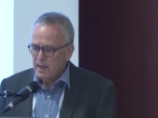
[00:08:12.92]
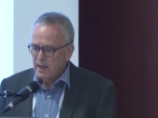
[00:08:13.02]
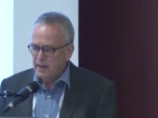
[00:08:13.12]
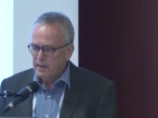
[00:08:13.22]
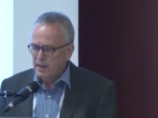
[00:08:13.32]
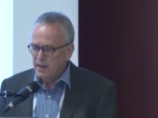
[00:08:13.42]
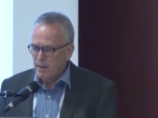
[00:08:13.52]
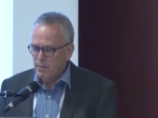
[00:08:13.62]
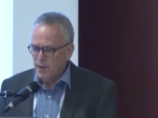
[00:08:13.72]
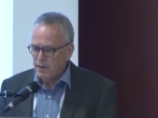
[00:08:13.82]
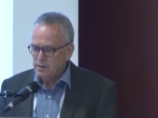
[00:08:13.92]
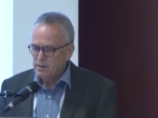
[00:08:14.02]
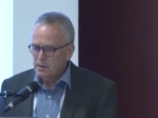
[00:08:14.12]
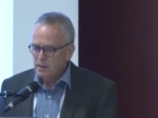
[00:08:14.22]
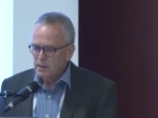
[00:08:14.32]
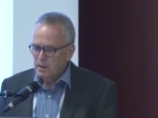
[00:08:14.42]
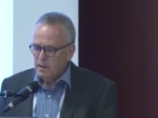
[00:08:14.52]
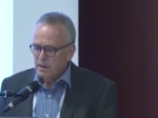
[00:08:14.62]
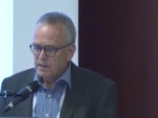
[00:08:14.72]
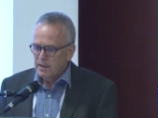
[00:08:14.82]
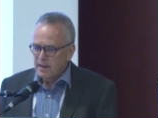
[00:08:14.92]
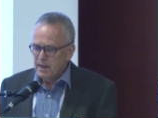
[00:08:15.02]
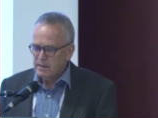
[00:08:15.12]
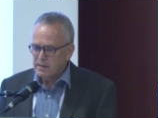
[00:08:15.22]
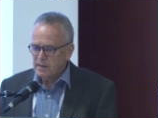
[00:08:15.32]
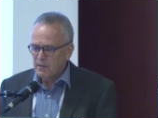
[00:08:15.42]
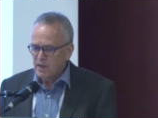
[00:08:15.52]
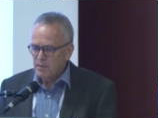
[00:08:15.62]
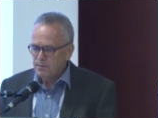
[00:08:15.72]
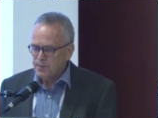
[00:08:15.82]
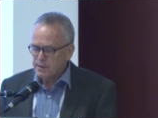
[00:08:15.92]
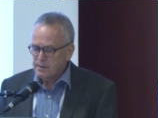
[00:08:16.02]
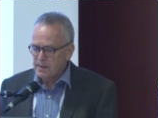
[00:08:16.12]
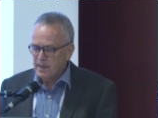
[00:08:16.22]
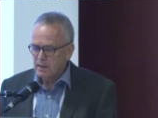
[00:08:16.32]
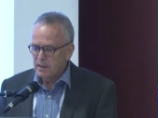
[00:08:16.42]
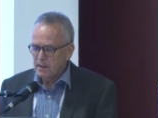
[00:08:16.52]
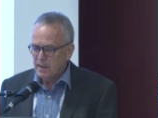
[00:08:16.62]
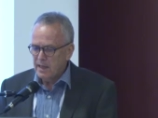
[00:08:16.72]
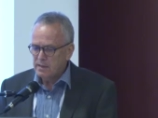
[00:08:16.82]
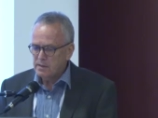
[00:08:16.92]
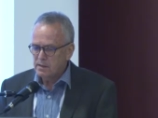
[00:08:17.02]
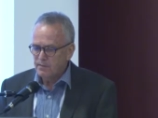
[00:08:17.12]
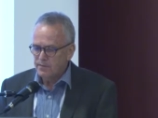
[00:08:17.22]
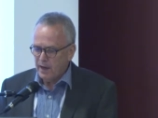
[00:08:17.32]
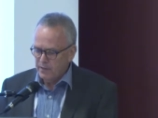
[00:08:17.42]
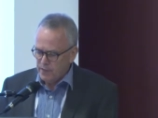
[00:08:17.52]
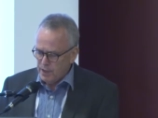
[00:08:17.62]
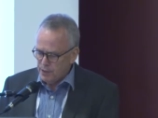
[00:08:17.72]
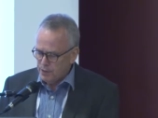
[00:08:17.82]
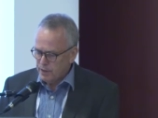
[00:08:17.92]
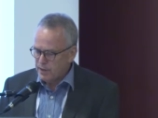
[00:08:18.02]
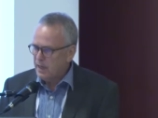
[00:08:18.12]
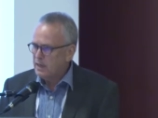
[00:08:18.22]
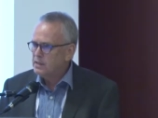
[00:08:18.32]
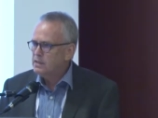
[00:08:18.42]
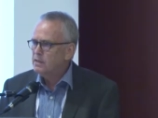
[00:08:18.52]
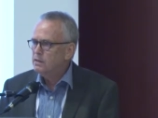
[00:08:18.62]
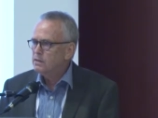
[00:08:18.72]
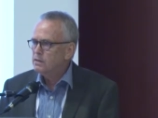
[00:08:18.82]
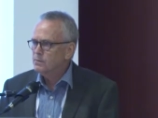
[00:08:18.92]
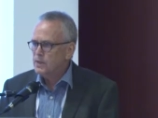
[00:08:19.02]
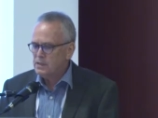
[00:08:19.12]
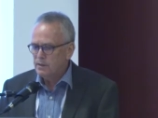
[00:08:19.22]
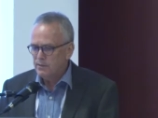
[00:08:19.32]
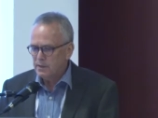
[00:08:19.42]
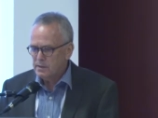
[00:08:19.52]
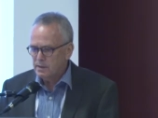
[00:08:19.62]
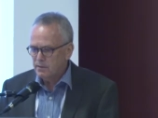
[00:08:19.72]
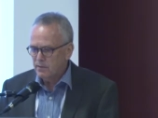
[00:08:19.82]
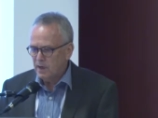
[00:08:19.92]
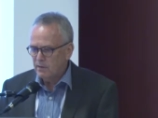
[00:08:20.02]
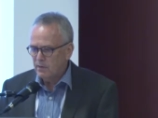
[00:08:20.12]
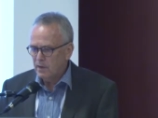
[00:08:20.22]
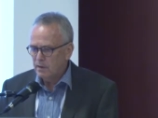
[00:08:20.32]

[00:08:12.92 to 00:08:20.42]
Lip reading: And in numbers, they had 7% less 5-year cancer-specific survival.